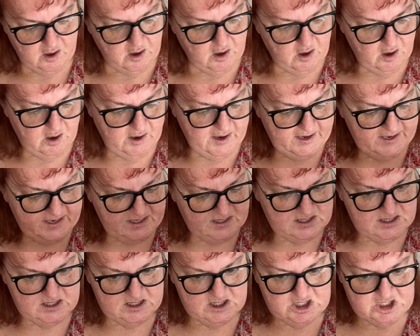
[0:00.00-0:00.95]
I
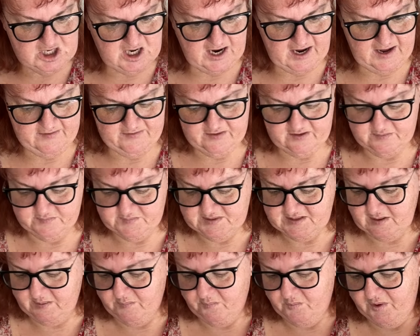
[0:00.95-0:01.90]
did chart them
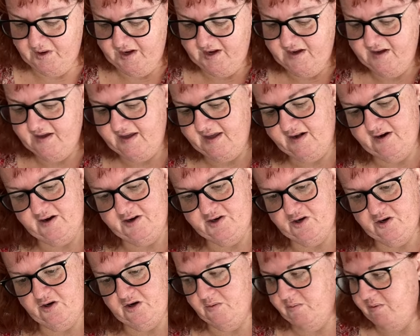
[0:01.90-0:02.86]
somewhere and I
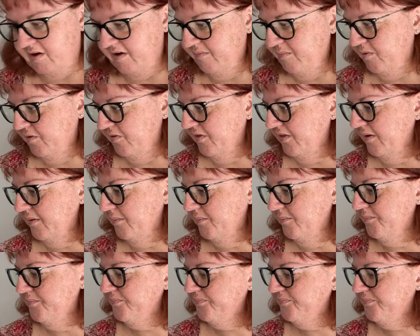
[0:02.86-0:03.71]
don't know where I put them.